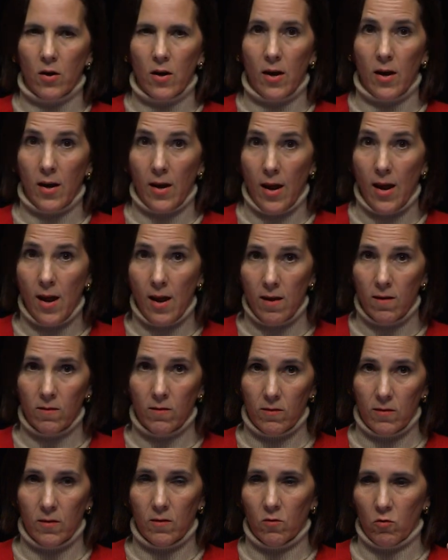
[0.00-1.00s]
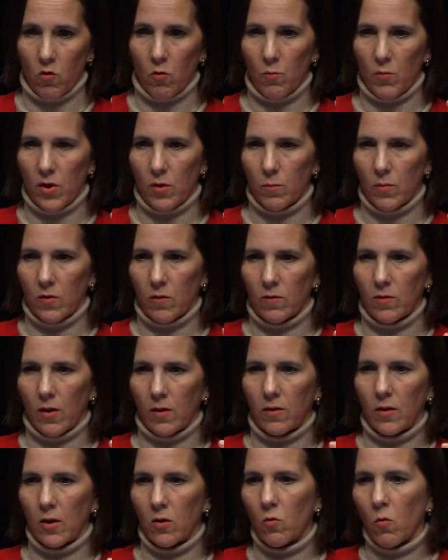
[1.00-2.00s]
enhance these commitments,
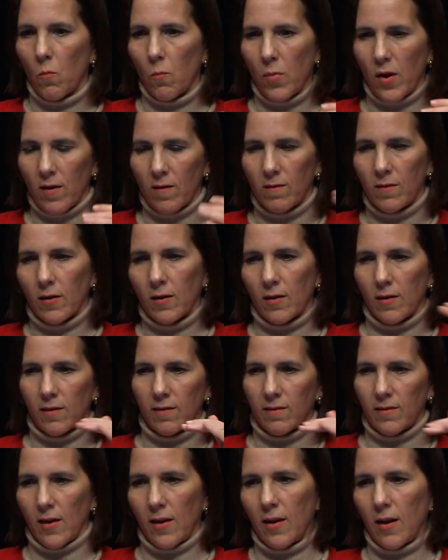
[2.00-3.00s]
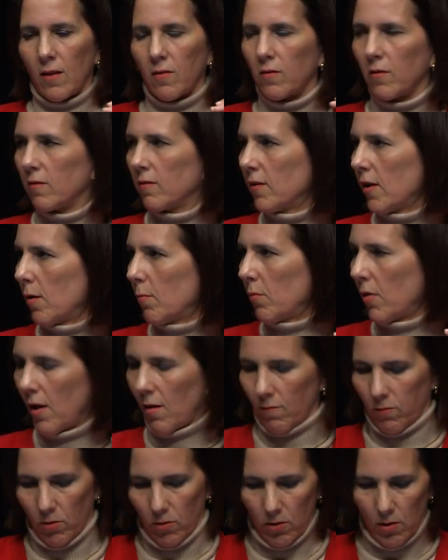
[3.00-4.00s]
that they don't basically stay at the same
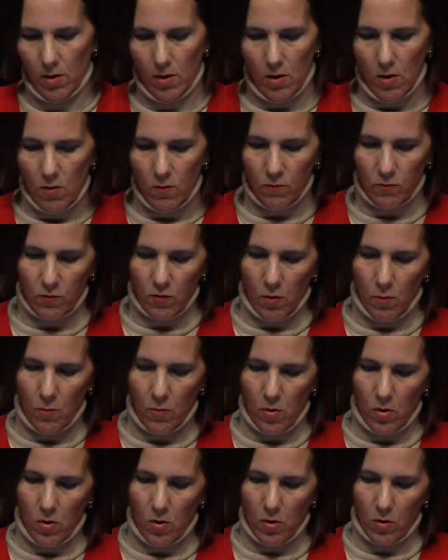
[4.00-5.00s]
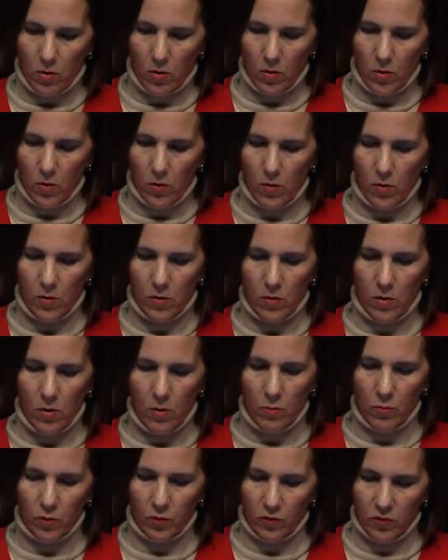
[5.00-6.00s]
level from current
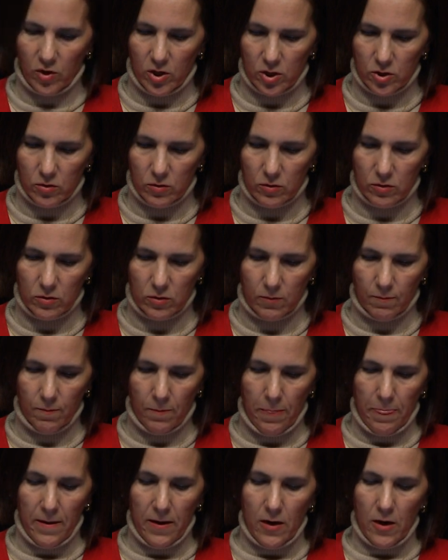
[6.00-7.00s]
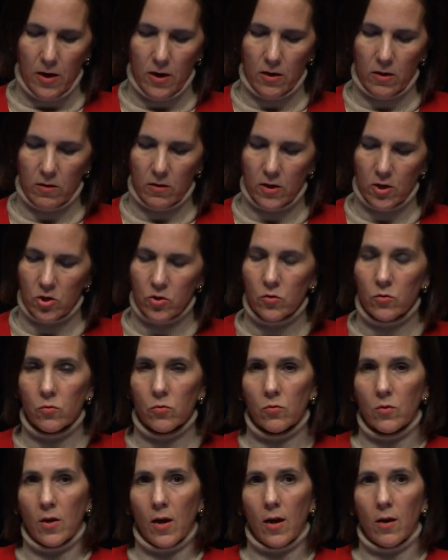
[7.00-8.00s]
positions. In addition
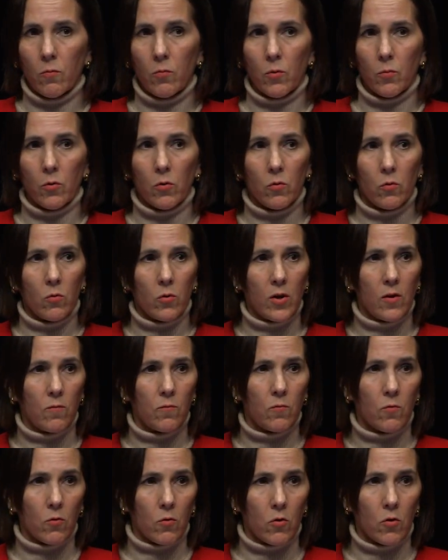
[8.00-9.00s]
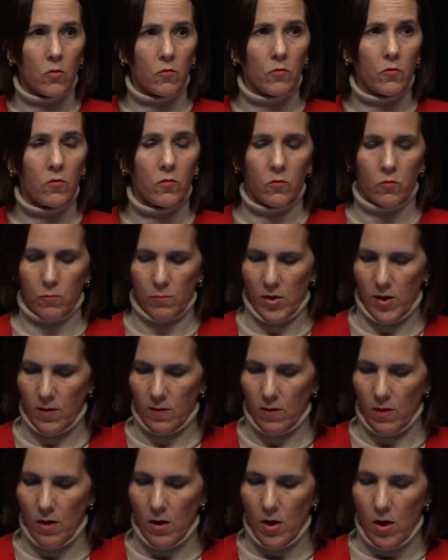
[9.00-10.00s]
to that, we were looking for countries to
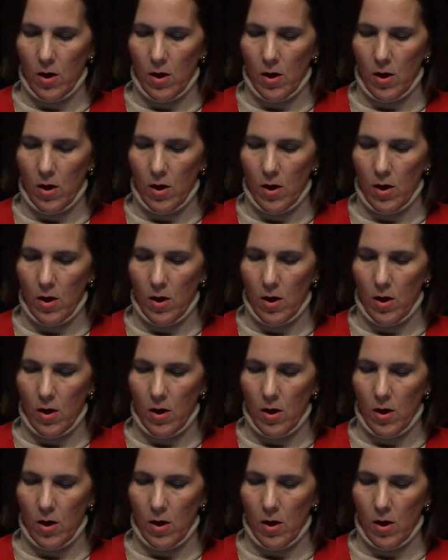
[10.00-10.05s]
make